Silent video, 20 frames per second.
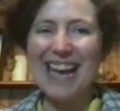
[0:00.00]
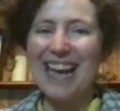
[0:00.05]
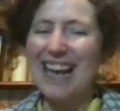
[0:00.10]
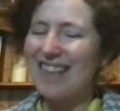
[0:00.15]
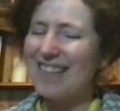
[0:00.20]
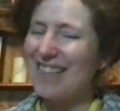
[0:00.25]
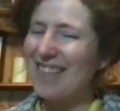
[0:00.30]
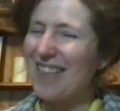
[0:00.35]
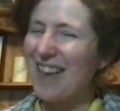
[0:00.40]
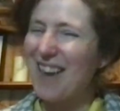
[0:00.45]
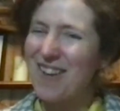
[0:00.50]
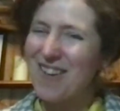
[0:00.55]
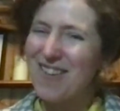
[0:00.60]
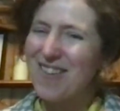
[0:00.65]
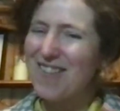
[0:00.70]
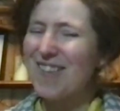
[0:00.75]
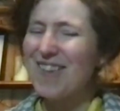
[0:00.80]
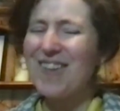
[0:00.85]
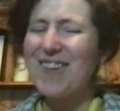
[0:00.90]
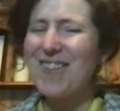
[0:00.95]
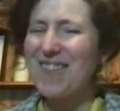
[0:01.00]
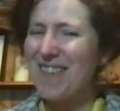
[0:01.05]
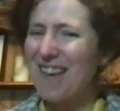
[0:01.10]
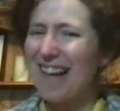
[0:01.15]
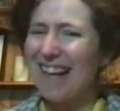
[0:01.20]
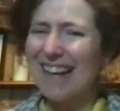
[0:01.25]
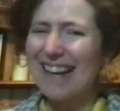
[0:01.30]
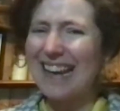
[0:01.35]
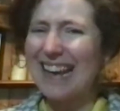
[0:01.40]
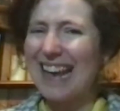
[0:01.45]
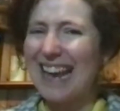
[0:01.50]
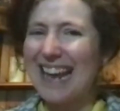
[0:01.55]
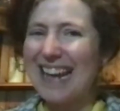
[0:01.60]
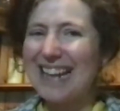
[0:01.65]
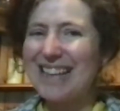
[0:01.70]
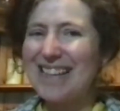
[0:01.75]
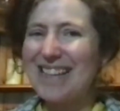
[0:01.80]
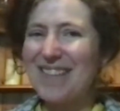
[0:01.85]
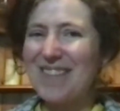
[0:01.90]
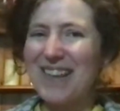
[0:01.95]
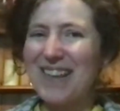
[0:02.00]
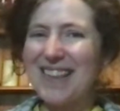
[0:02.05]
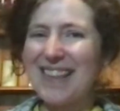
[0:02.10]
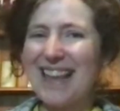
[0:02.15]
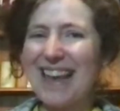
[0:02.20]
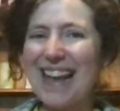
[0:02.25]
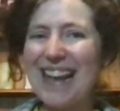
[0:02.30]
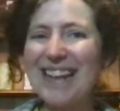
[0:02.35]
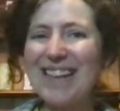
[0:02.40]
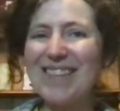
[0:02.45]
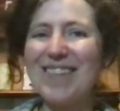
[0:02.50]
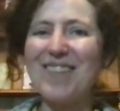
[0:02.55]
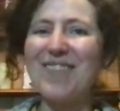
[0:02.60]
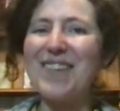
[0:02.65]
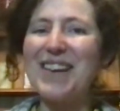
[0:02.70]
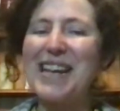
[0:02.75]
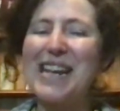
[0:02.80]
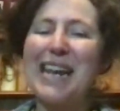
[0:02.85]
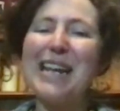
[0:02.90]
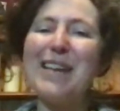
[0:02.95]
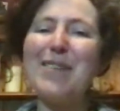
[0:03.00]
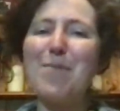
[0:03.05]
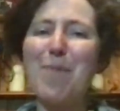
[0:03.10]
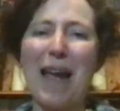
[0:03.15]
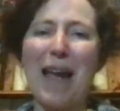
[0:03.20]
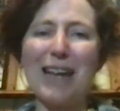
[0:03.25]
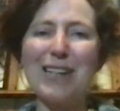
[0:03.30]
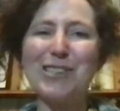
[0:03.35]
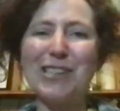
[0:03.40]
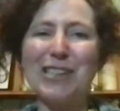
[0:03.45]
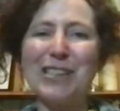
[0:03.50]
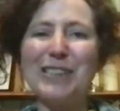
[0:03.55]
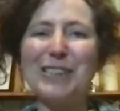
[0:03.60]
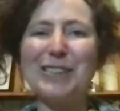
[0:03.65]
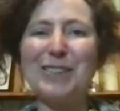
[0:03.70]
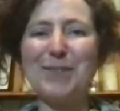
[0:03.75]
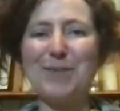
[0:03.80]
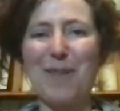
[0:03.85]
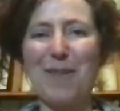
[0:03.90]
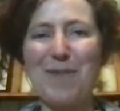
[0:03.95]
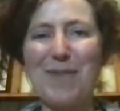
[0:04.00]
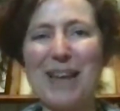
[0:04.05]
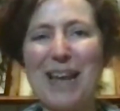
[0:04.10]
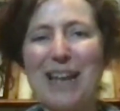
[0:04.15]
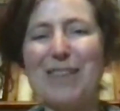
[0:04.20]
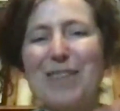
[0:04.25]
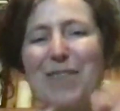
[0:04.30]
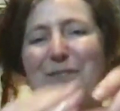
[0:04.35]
do those two tie in, do we think? Do we need patience when we get to